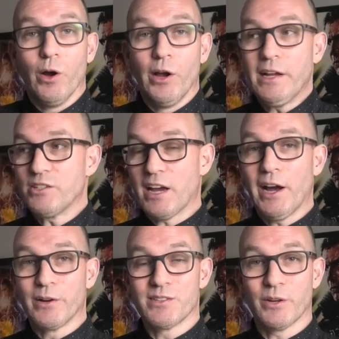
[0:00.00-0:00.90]
each
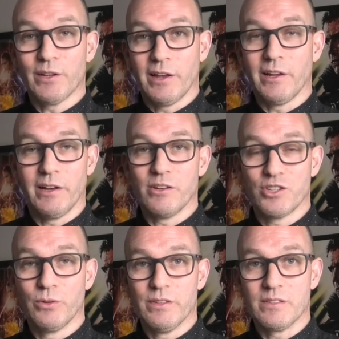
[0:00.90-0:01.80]
car has got an
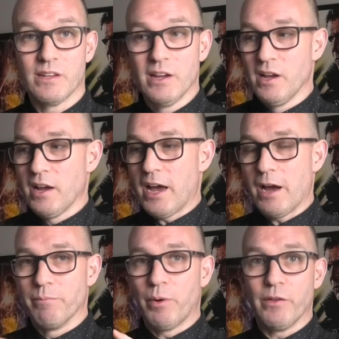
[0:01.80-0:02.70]
insurance
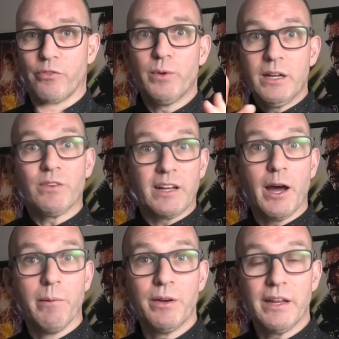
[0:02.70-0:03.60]
by 3 different
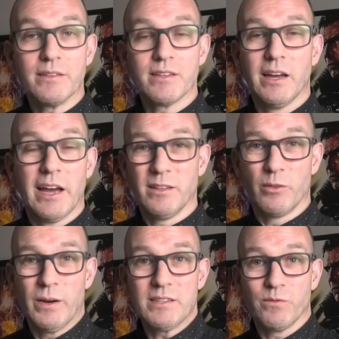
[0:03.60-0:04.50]
companies. And
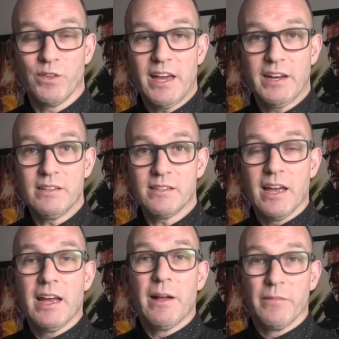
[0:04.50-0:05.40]
the reason for that is
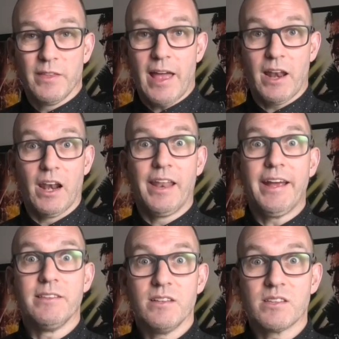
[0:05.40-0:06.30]
that
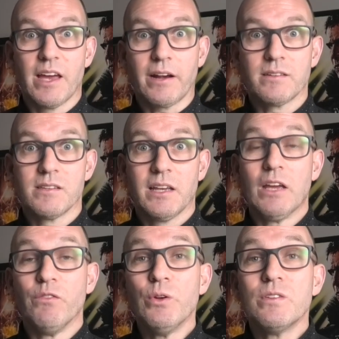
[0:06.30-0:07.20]
lazy tax.
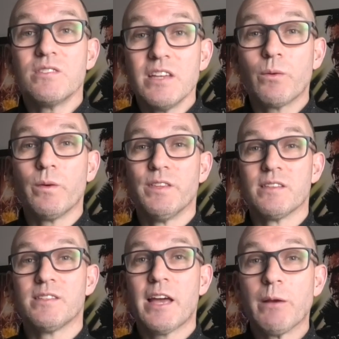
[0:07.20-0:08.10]
If you stick with the
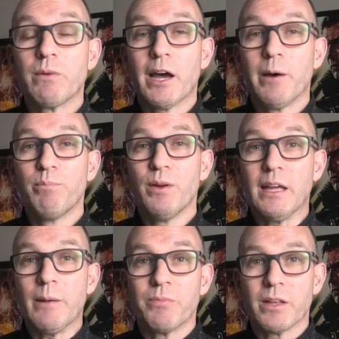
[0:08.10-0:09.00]
same
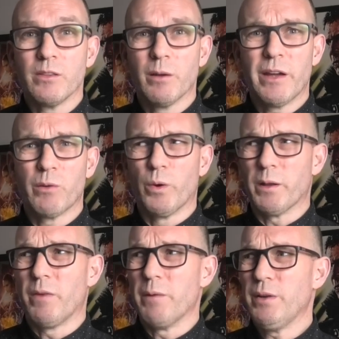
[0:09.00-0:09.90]
company, no matter what
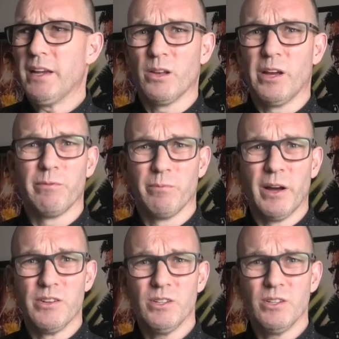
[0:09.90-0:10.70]
it might be in life, mind